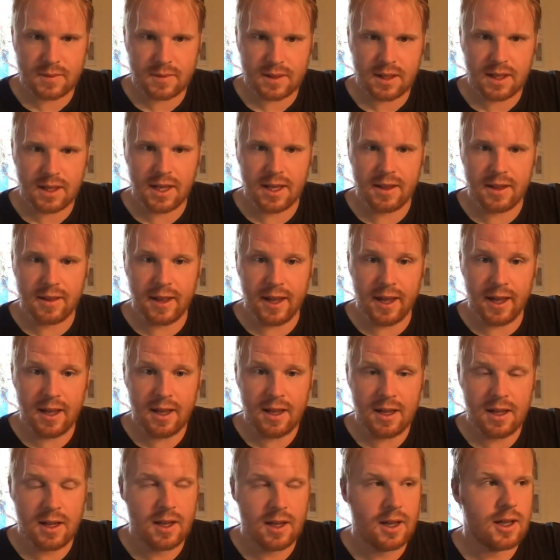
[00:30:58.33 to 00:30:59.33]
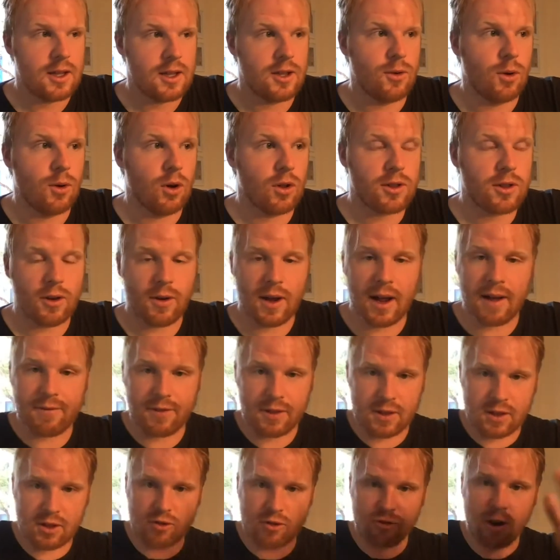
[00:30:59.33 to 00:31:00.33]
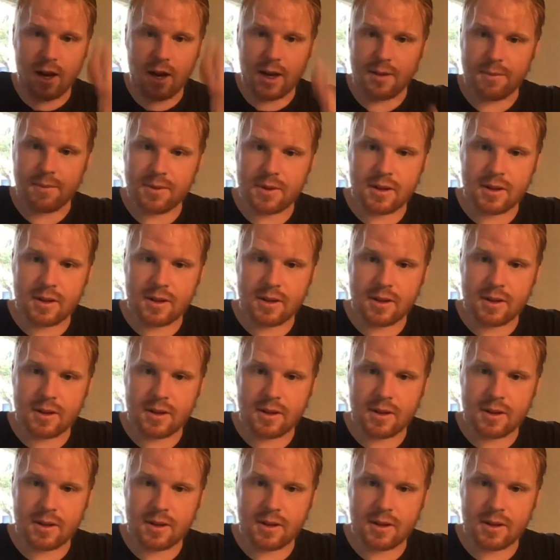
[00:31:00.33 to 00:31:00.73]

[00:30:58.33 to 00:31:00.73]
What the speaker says: in there. You also have the stripes.